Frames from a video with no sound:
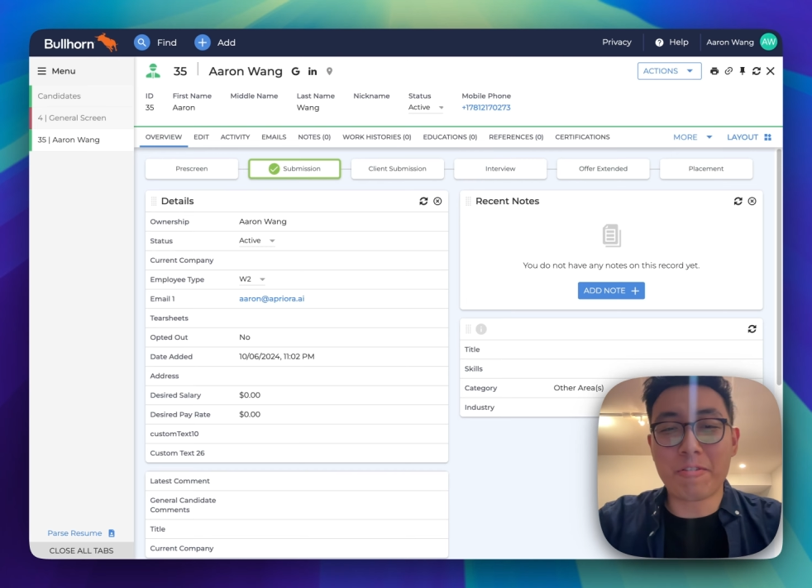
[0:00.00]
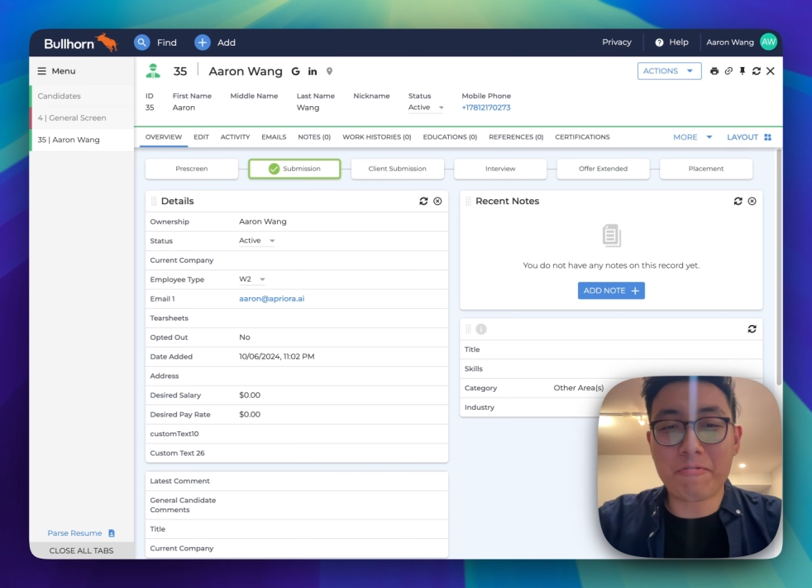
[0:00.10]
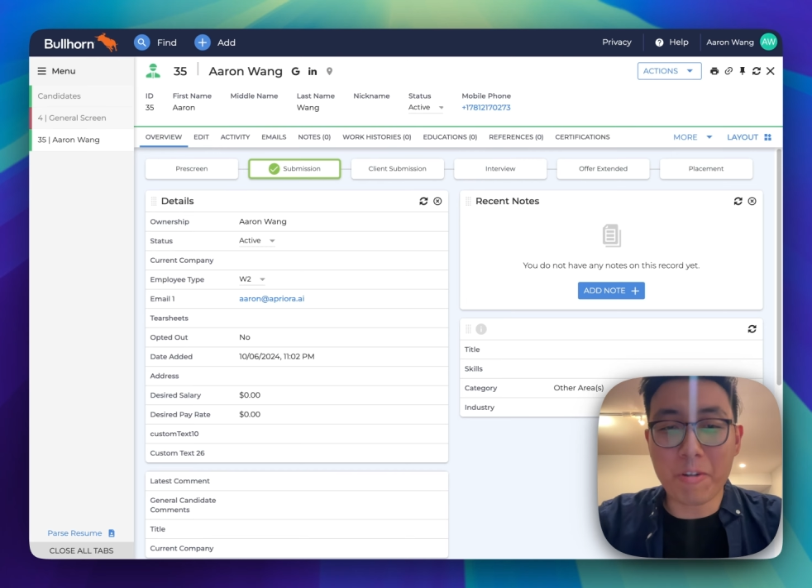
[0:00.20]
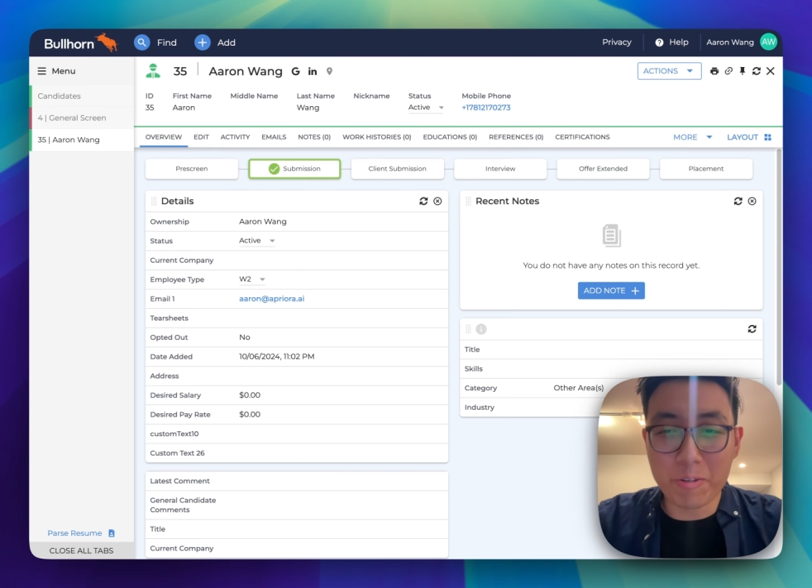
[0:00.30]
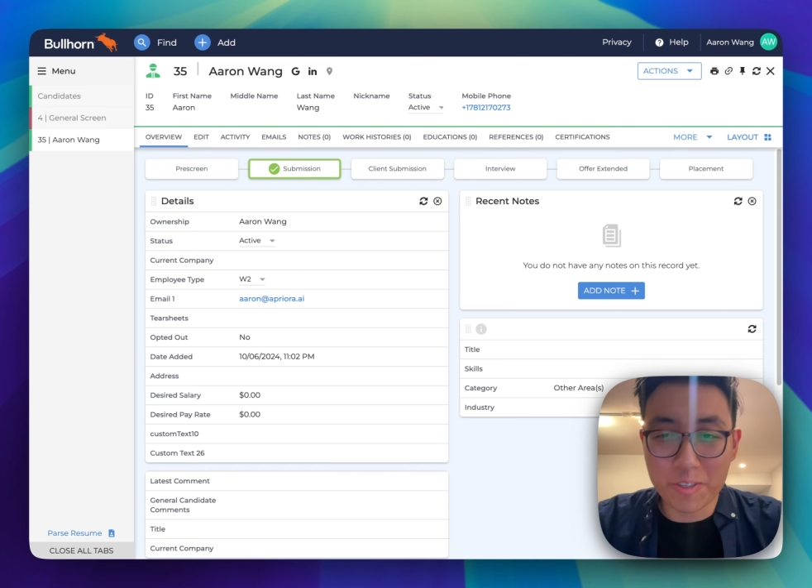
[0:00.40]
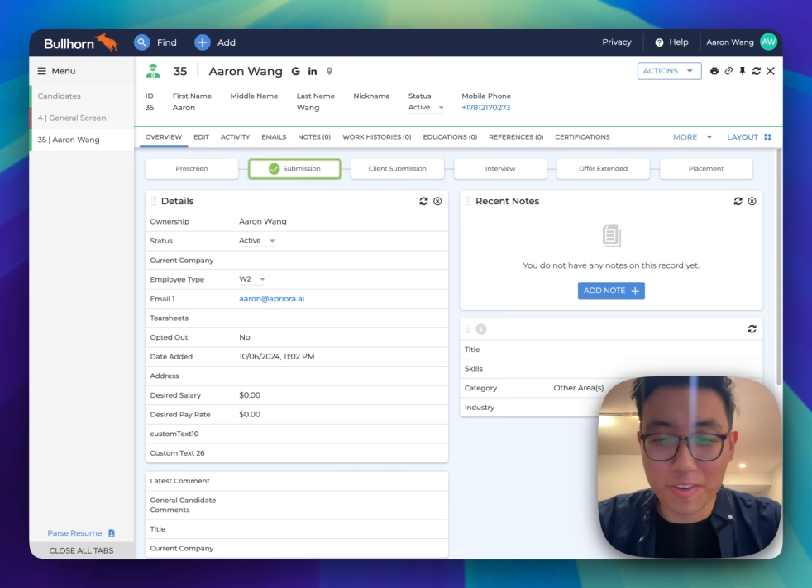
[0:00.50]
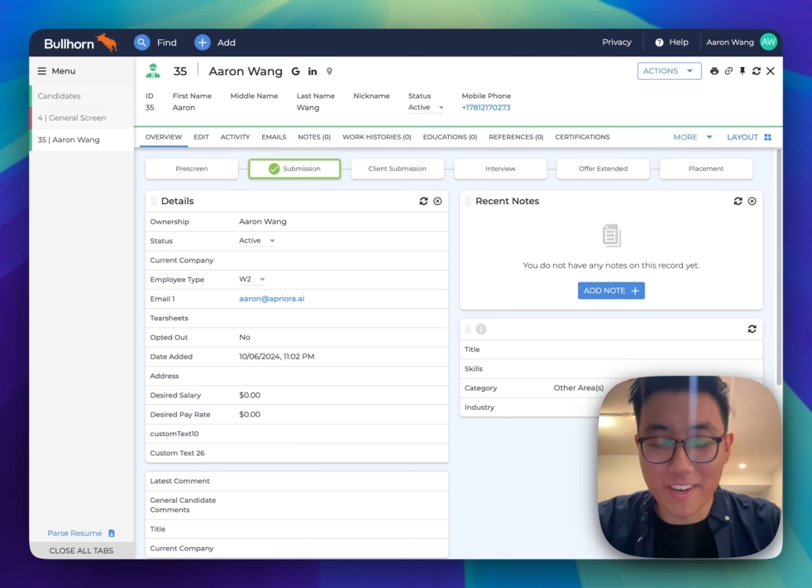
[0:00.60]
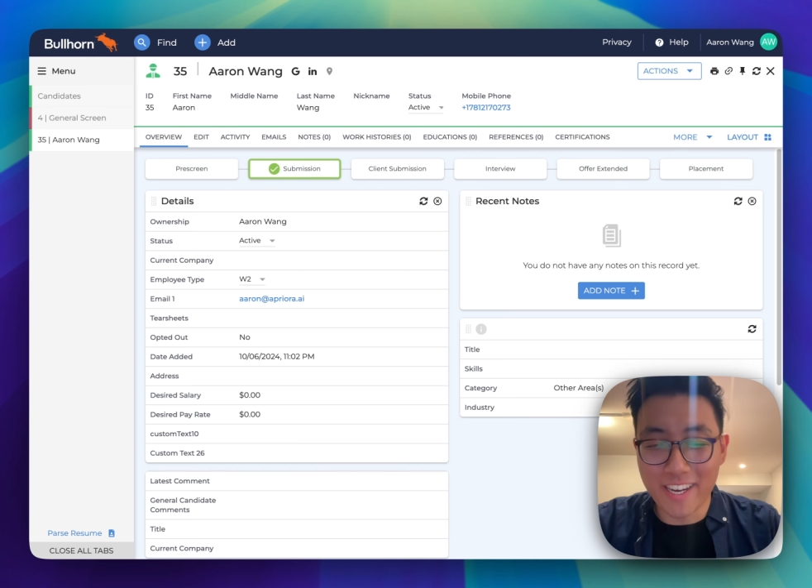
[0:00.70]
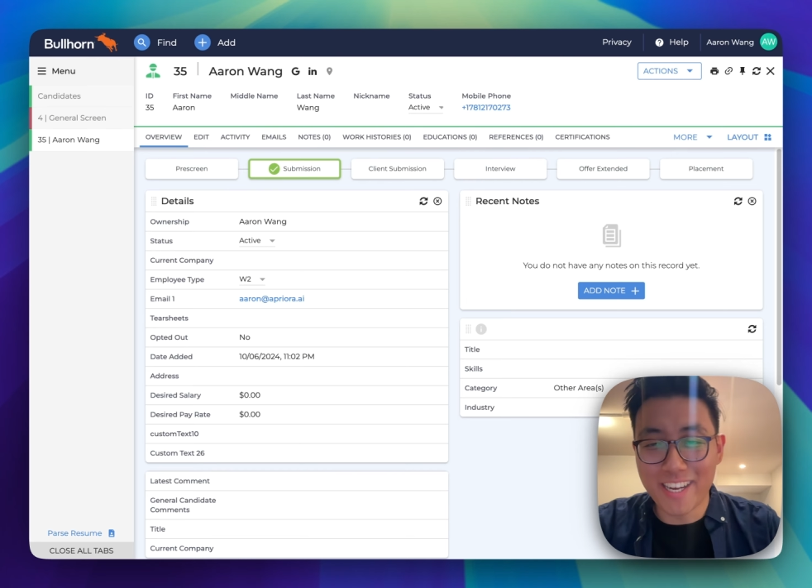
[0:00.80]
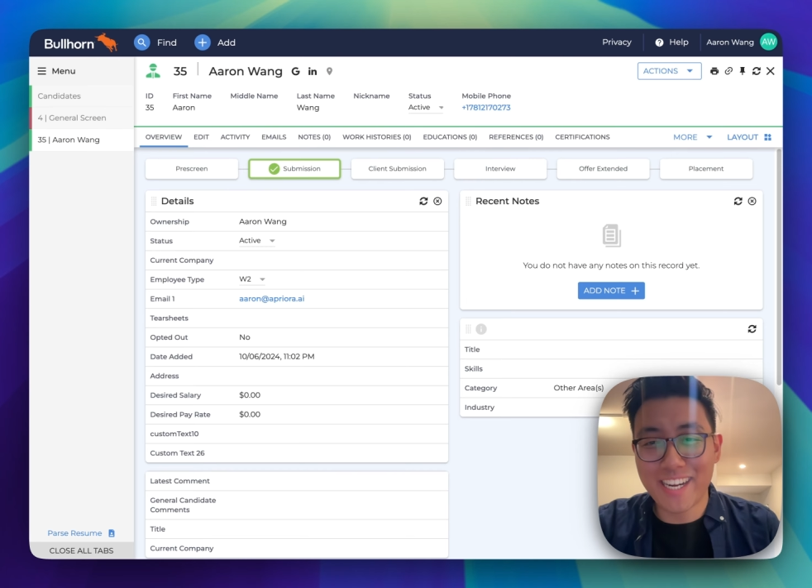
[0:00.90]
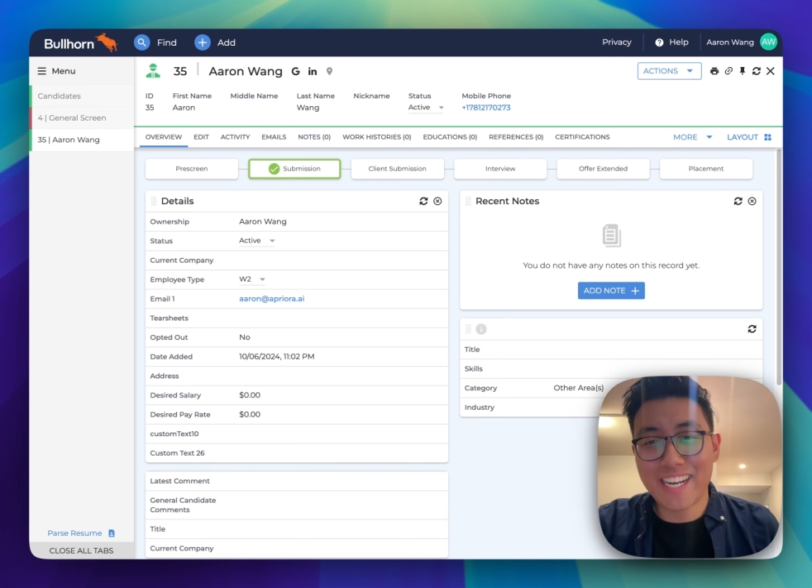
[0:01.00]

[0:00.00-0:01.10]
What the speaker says: phone screen.